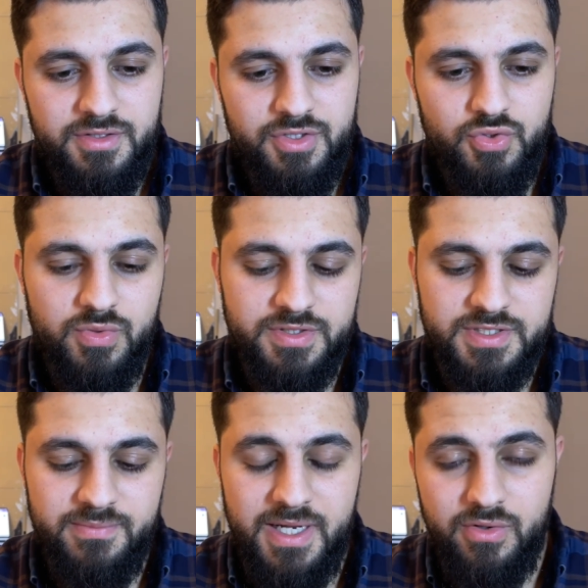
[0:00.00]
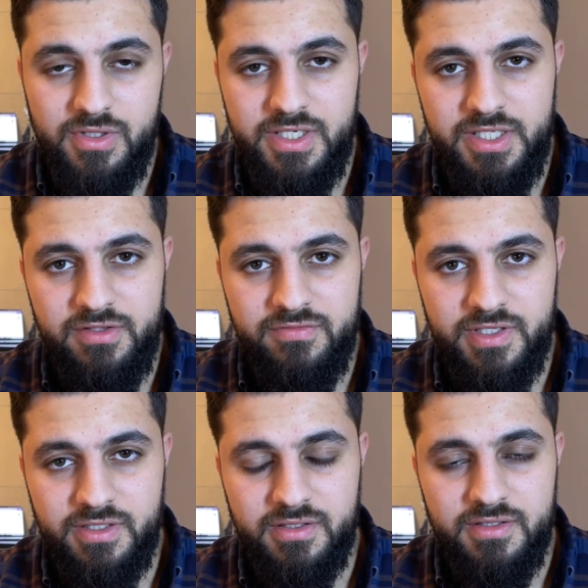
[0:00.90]
you are somehow
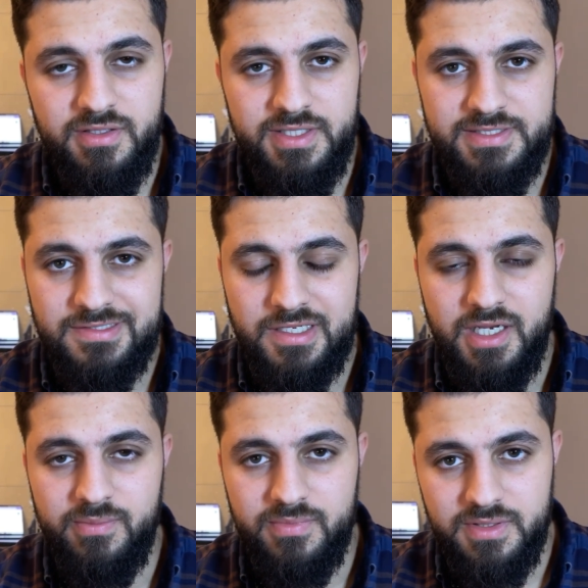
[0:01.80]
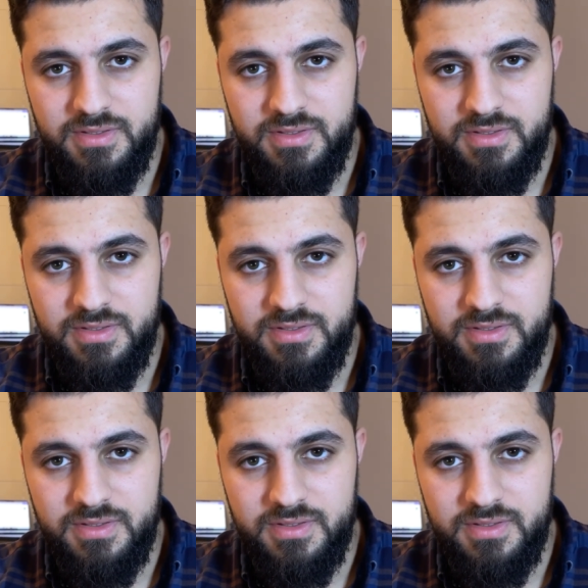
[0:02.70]
leaving Islam.